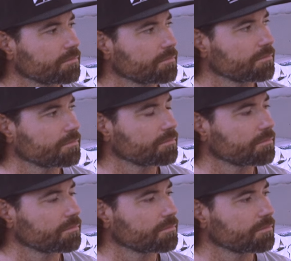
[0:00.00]

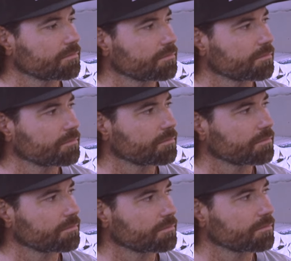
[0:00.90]

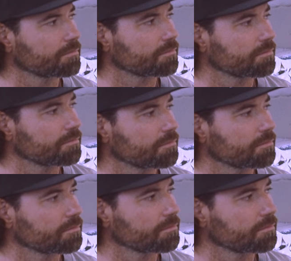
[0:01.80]

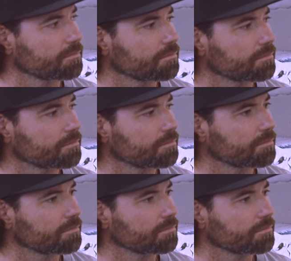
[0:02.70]

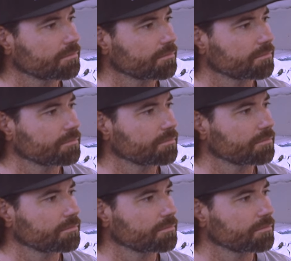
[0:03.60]
(not speaking)